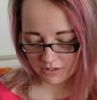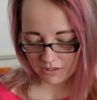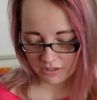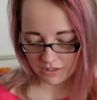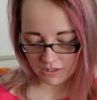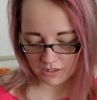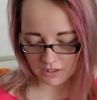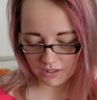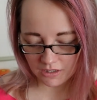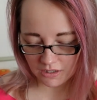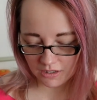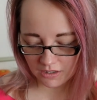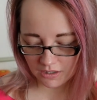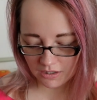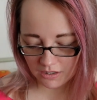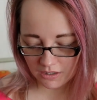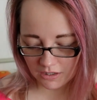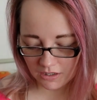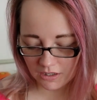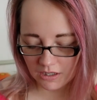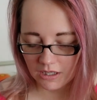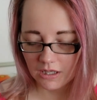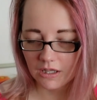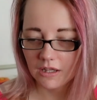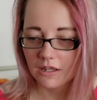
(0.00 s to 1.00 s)

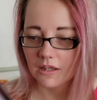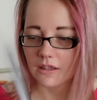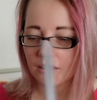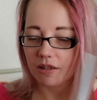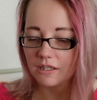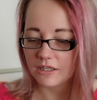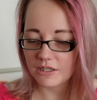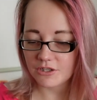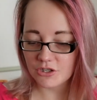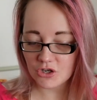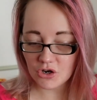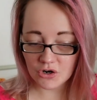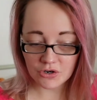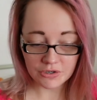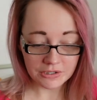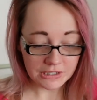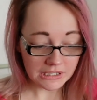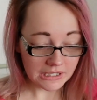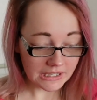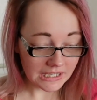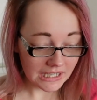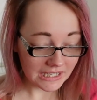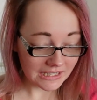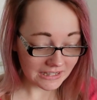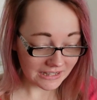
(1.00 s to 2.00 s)
The
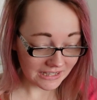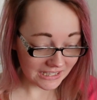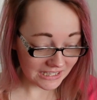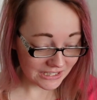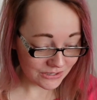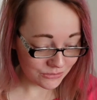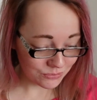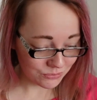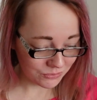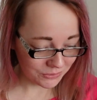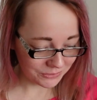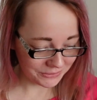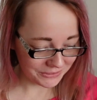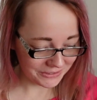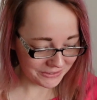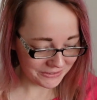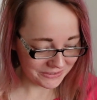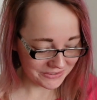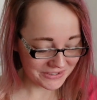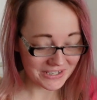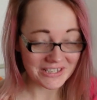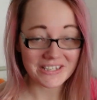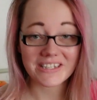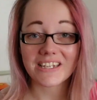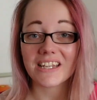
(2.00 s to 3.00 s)
yarn that this one
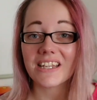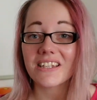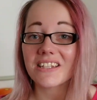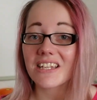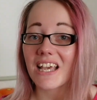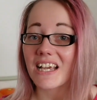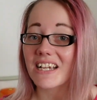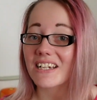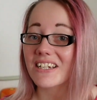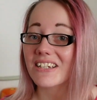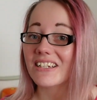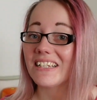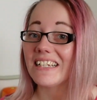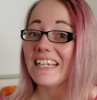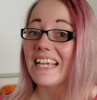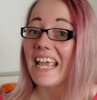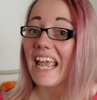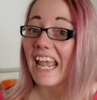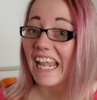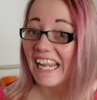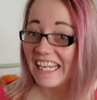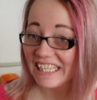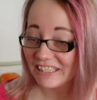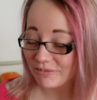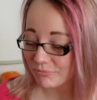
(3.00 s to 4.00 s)
uses is actually
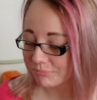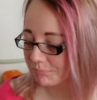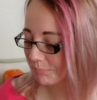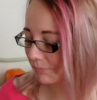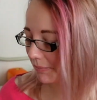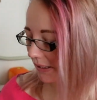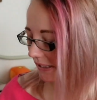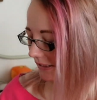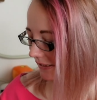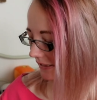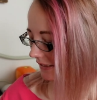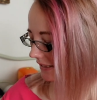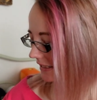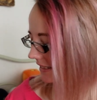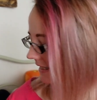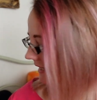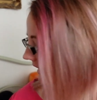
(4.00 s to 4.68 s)
Einband.